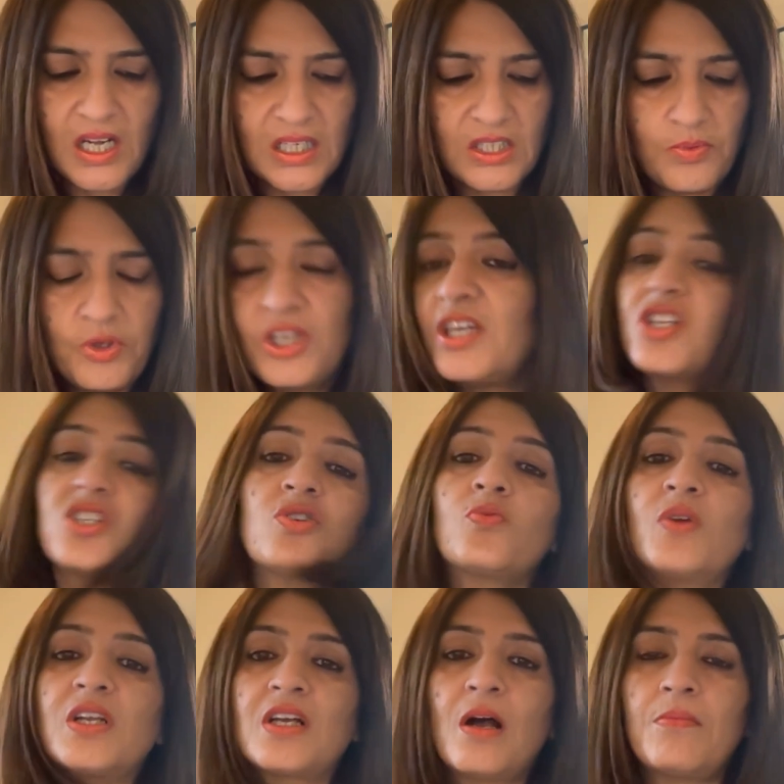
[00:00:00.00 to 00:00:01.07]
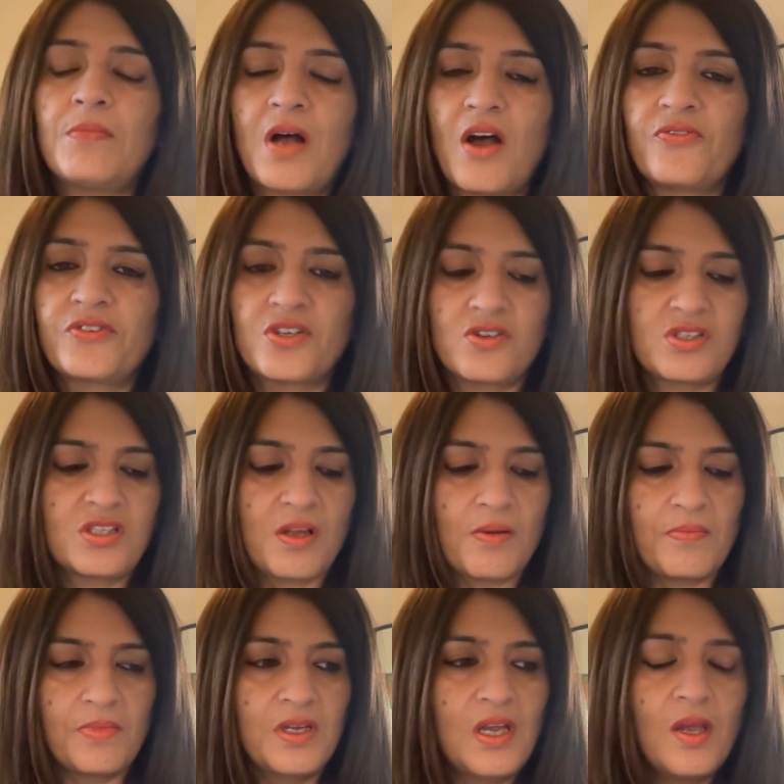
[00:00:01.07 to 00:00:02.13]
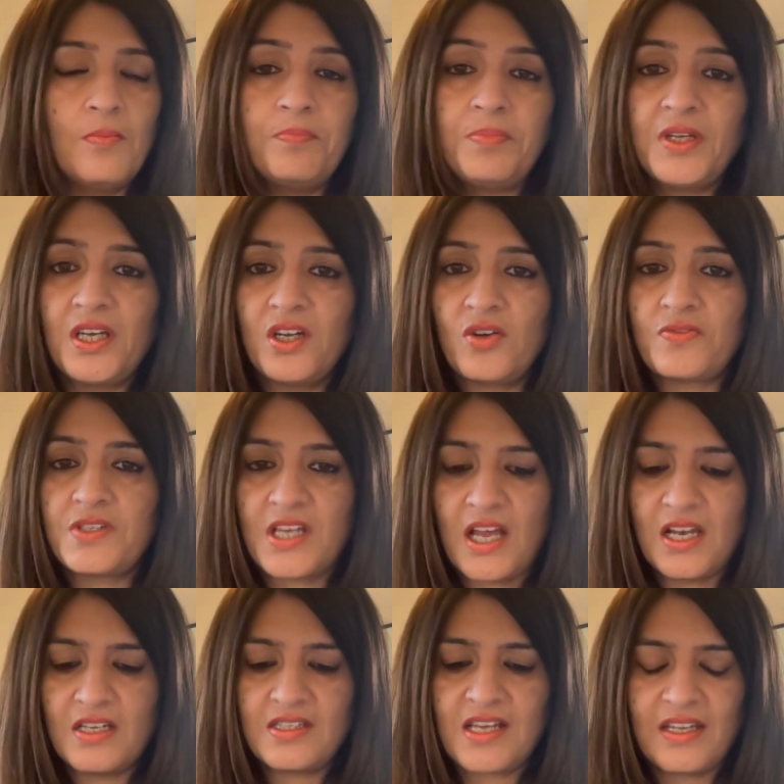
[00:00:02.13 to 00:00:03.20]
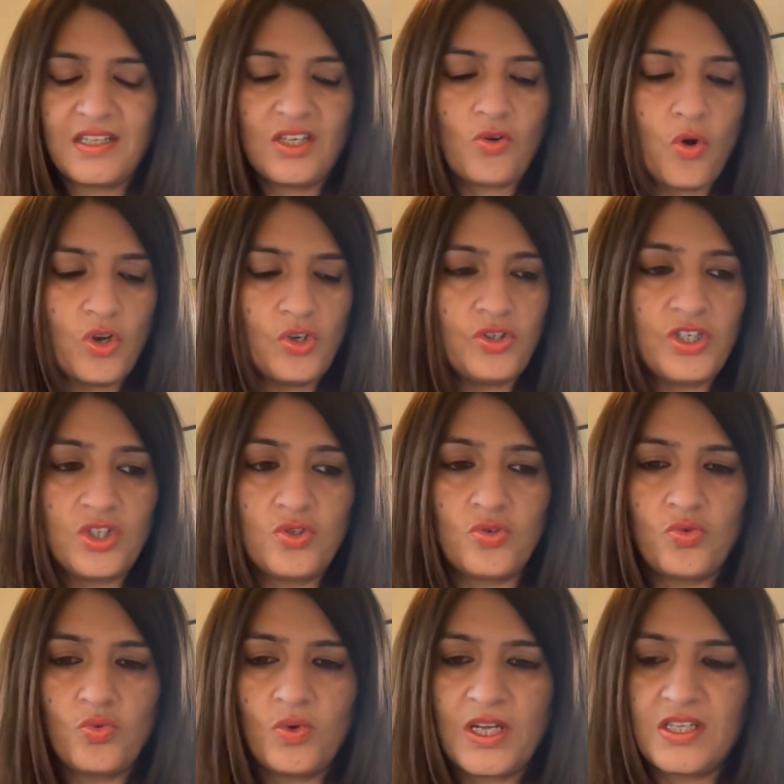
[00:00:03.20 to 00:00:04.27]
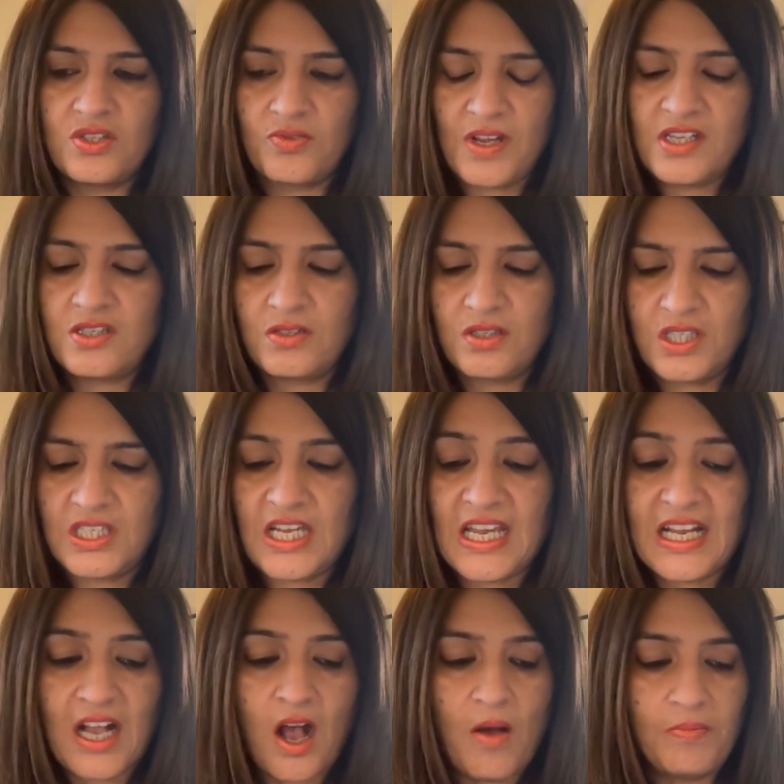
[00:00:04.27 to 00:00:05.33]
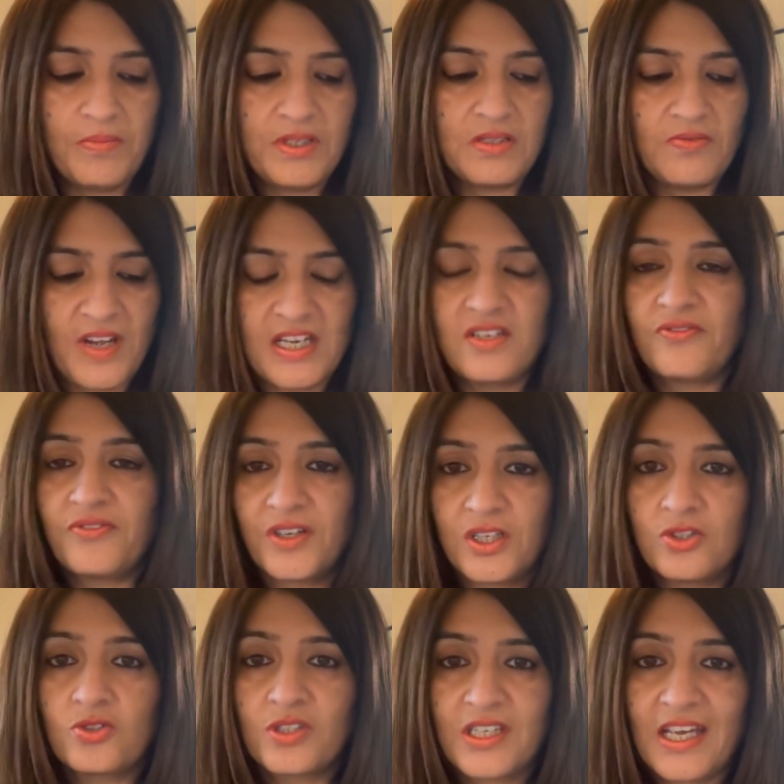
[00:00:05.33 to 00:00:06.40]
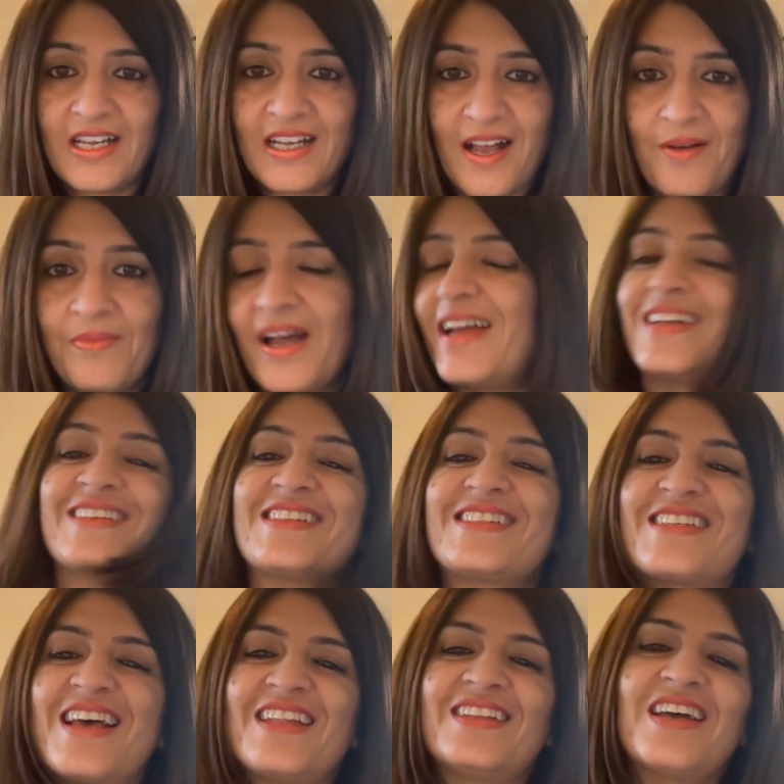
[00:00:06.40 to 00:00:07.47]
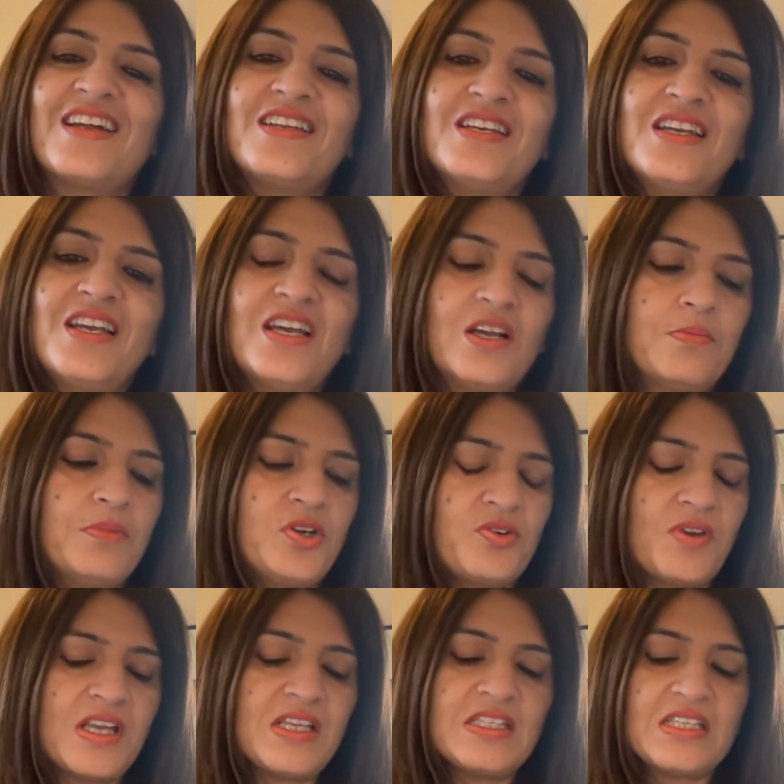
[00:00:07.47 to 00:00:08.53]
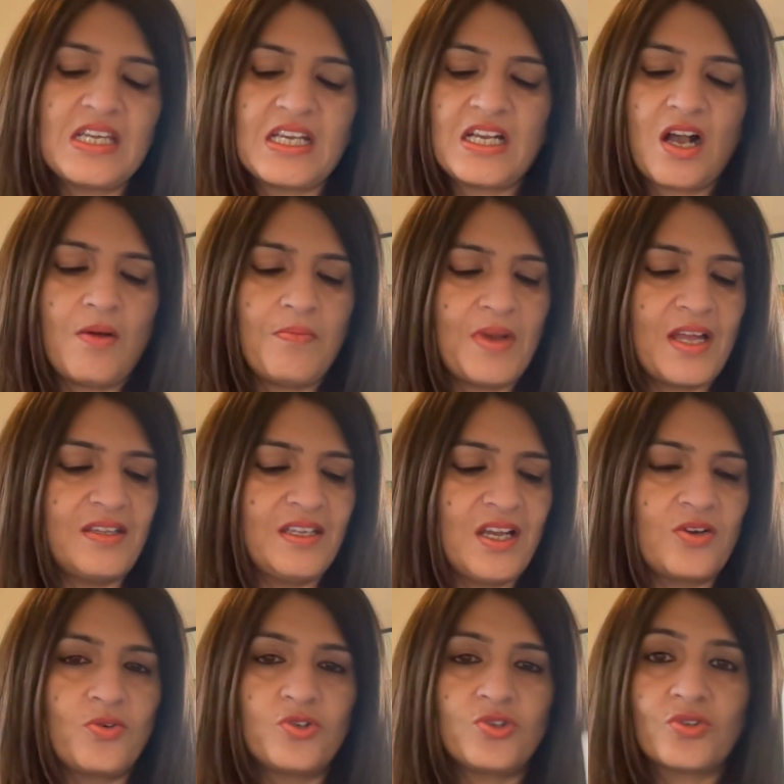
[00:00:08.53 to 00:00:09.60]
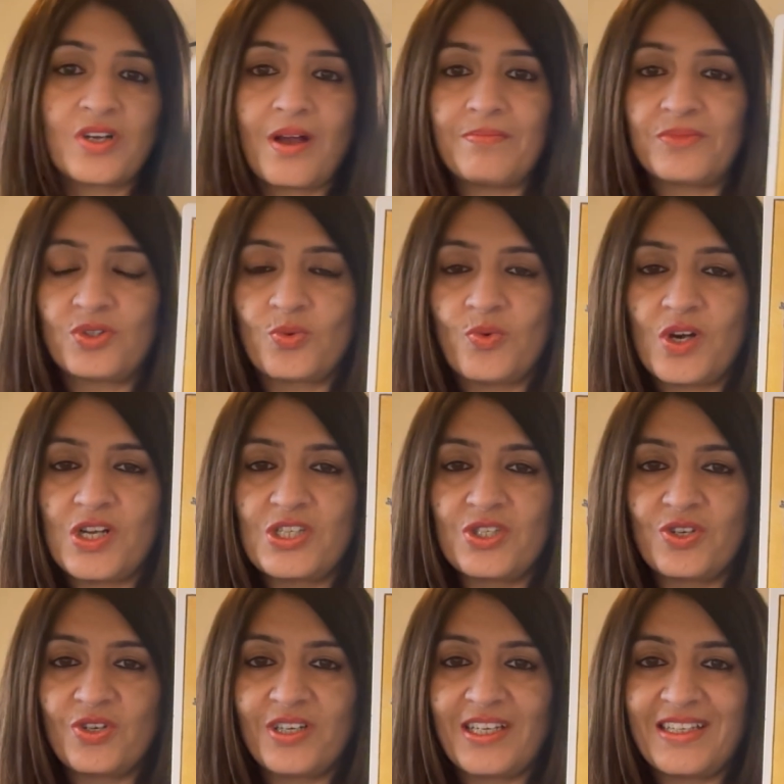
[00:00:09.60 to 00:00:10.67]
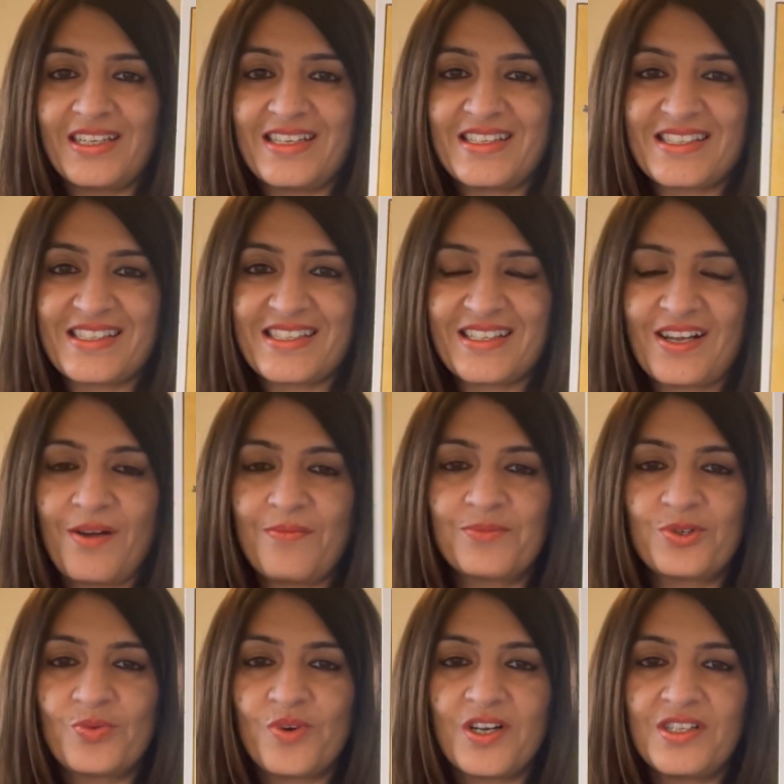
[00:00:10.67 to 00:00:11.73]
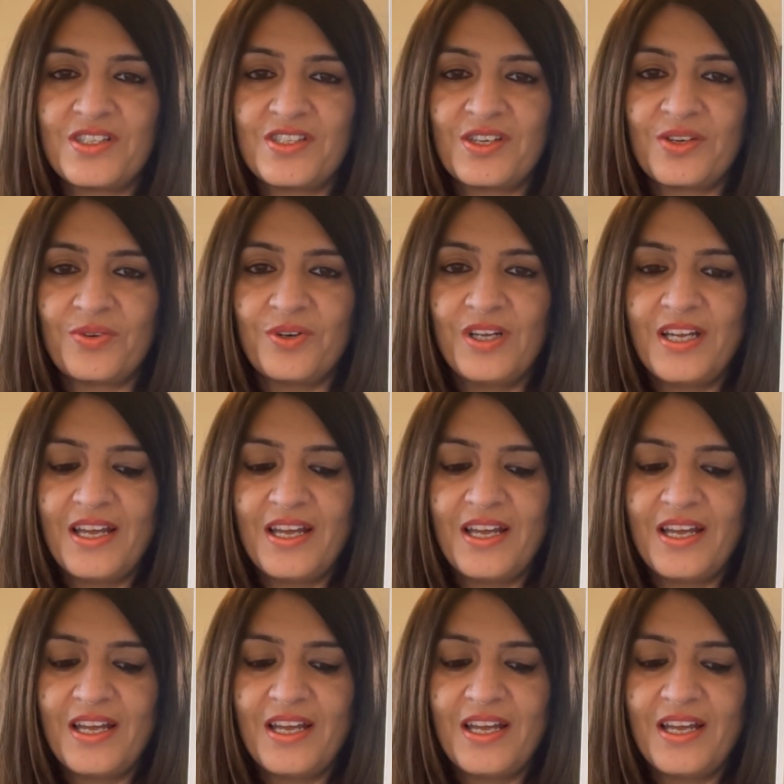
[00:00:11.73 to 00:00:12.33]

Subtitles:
Communication will come after some period of silence. I think all you need to do is rest, stay calm. It's very difficult to stay calm. I understand that. But rest, stay calm, and they are going to come towards you. Look at this. Come towards you.